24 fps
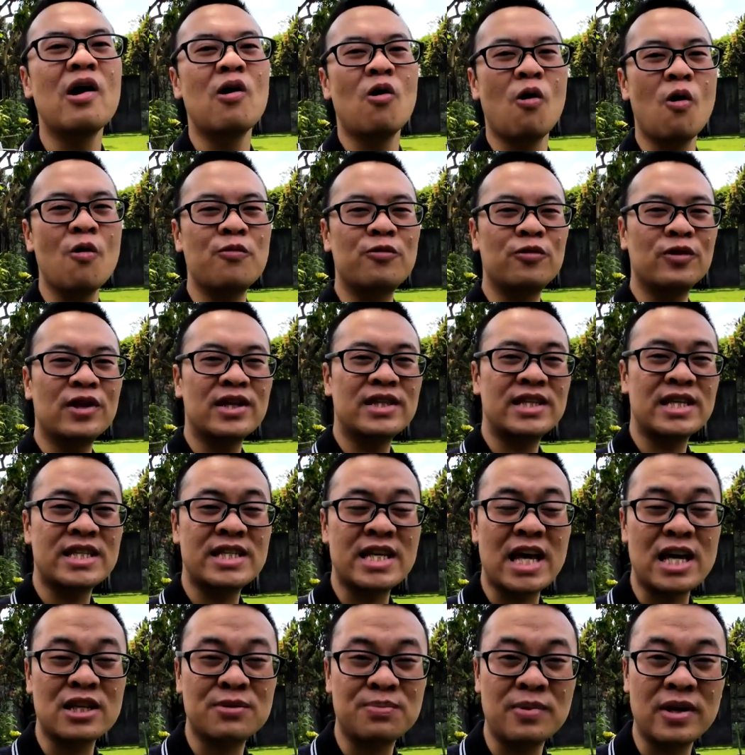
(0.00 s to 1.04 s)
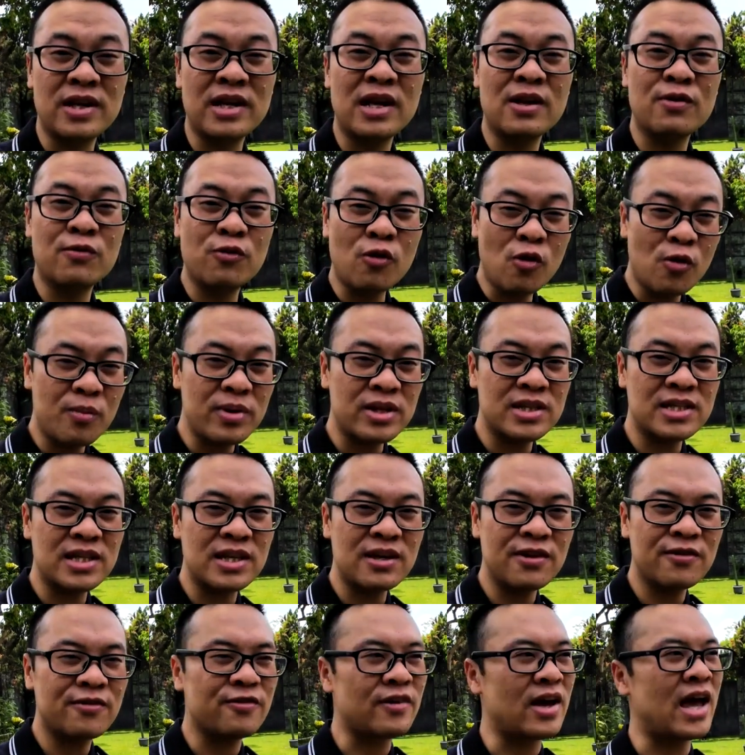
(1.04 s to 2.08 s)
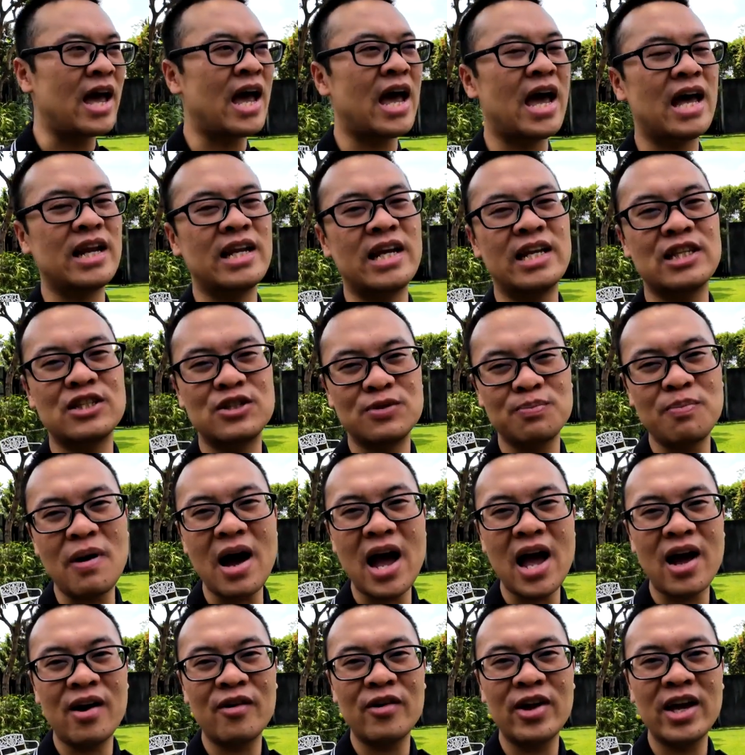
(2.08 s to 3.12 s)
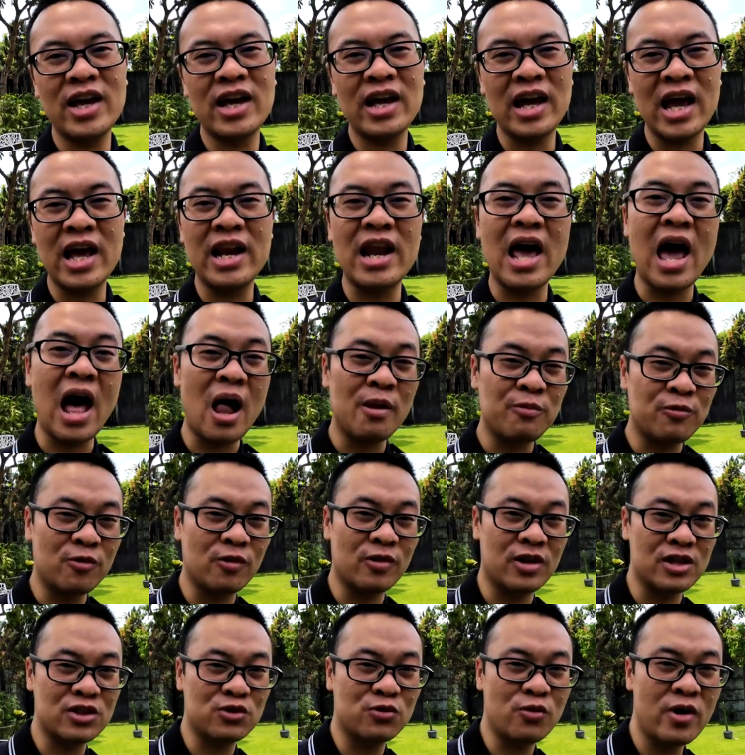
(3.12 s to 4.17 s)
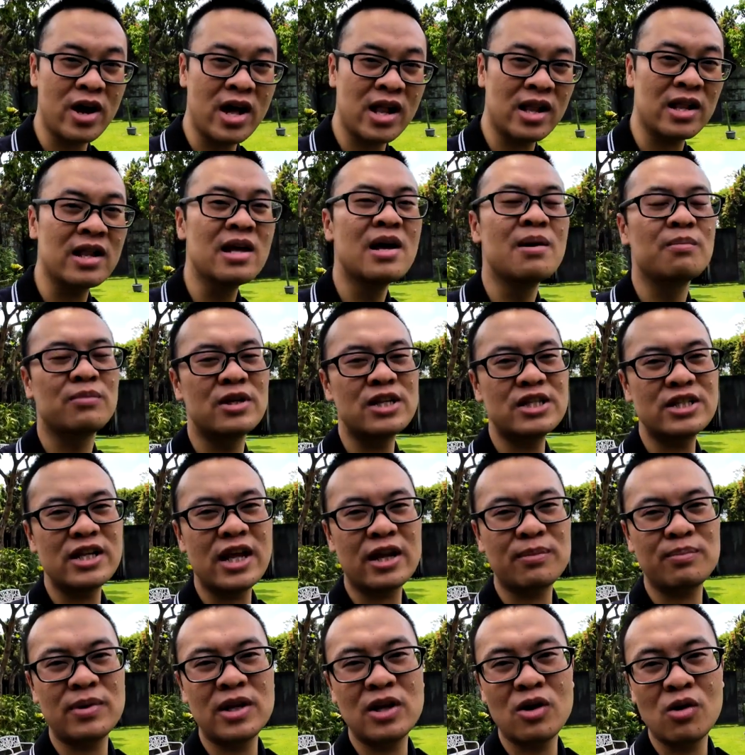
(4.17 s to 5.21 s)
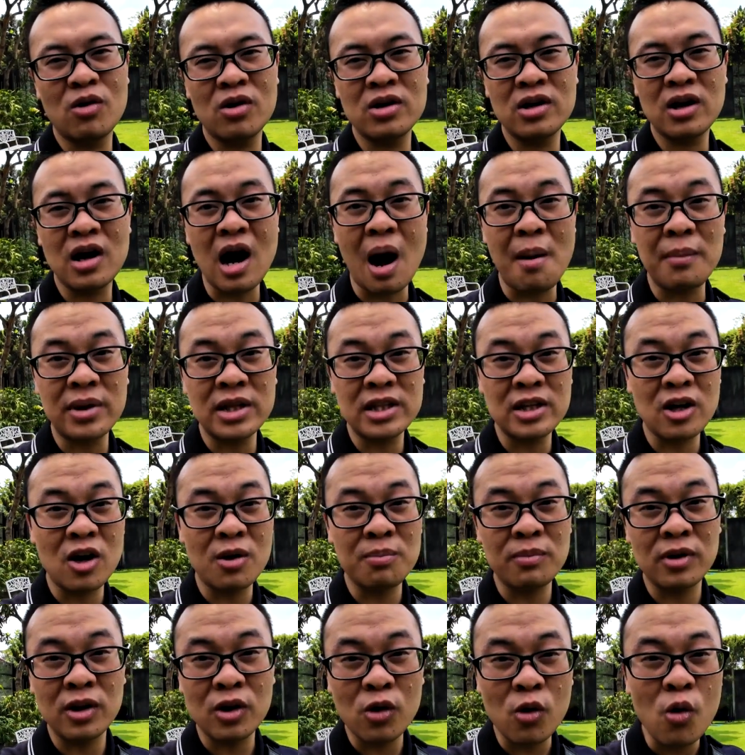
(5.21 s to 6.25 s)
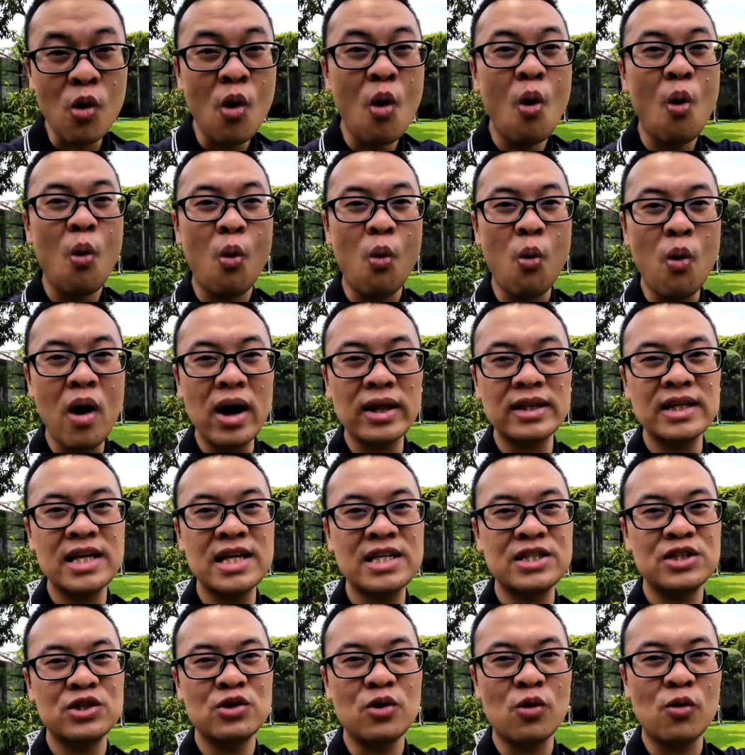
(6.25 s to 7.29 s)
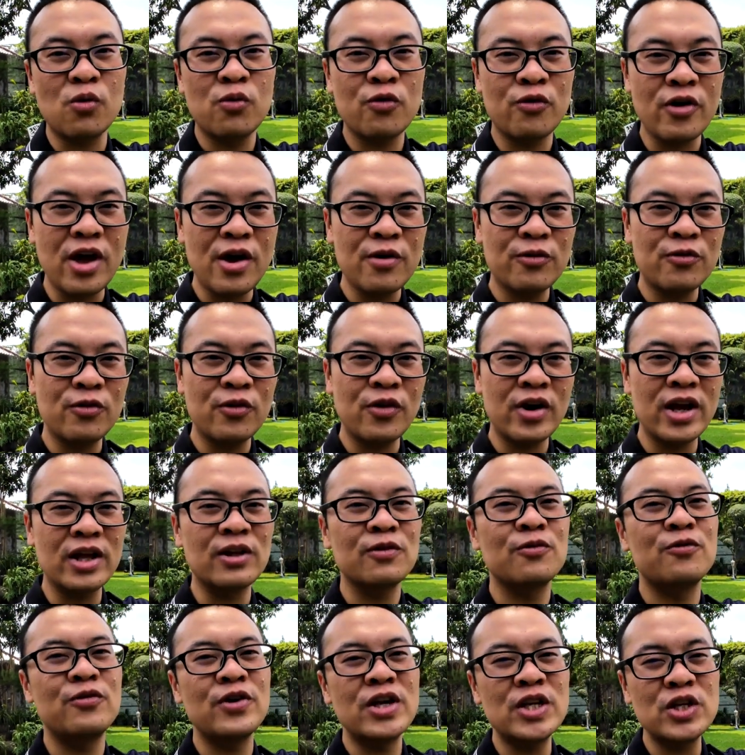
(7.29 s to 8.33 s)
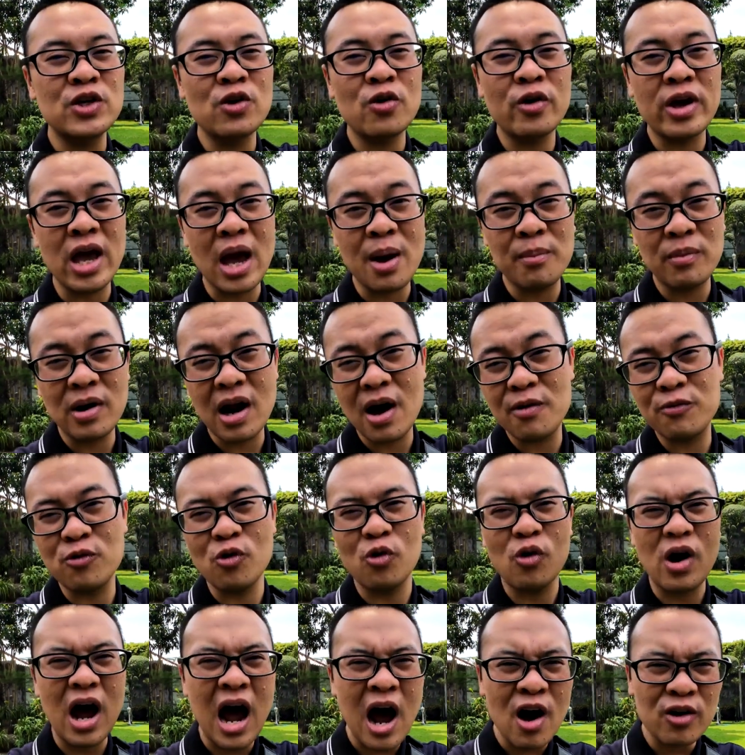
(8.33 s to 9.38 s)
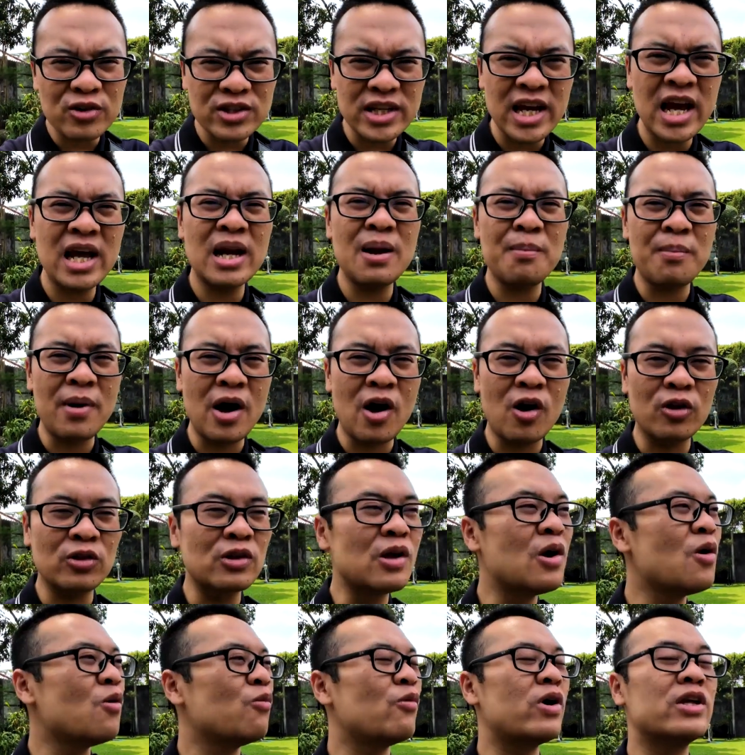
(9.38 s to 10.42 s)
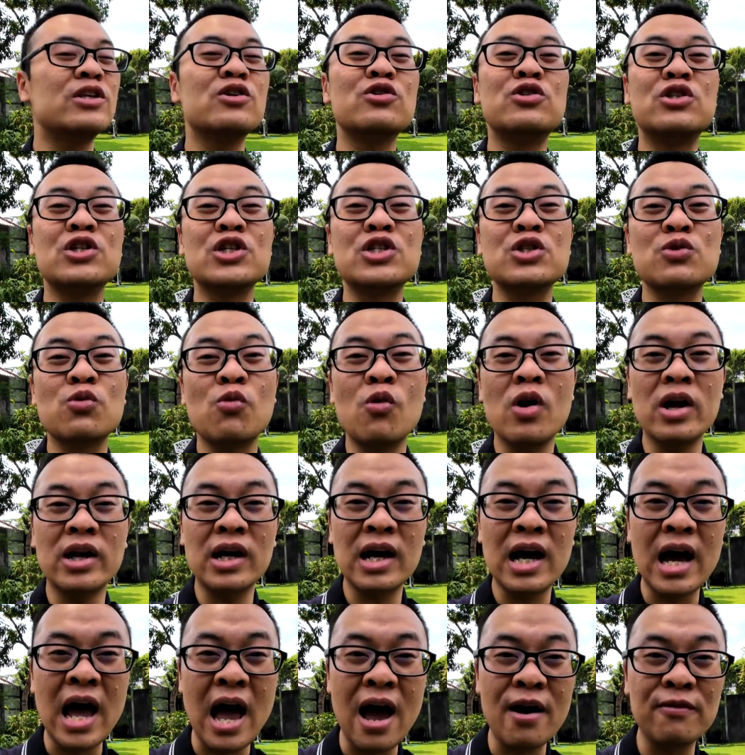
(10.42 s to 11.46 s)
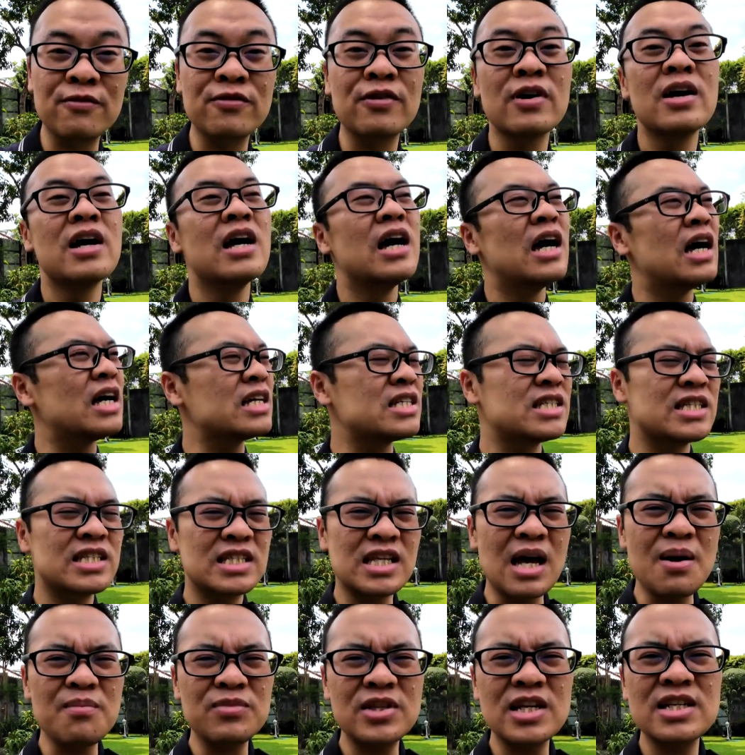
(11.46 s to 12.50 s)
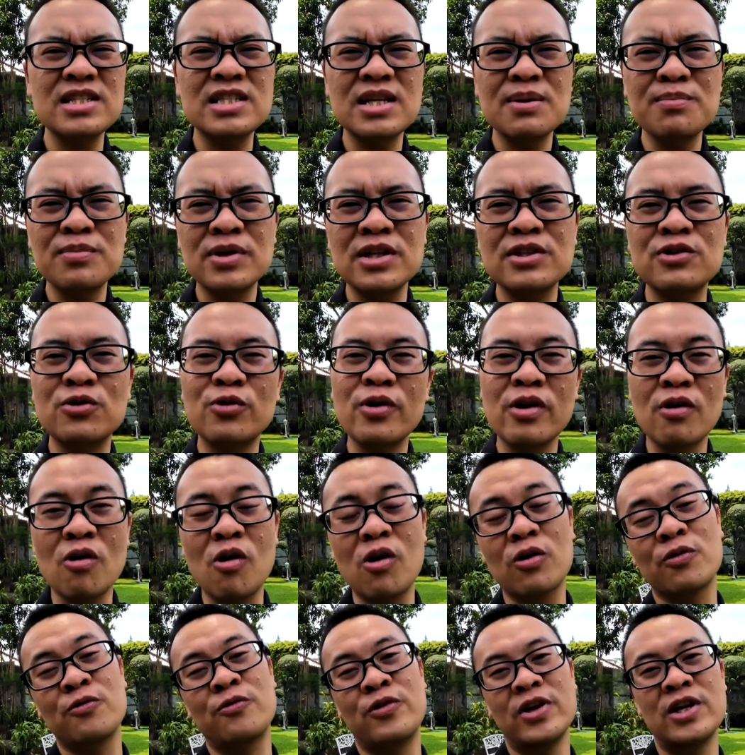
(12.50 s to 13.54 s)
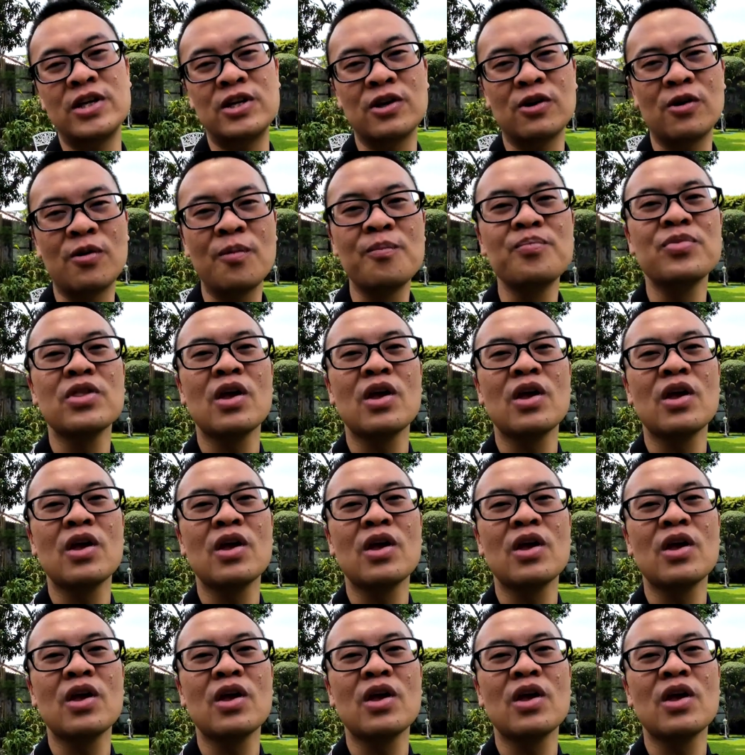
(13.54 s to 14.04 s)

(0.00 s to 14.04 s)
Hopefully this has been informative and inspiring and helpful as well. Please let me know in the comment down below, what is your favorite video camera for out and about when you just want to have something simple to record video.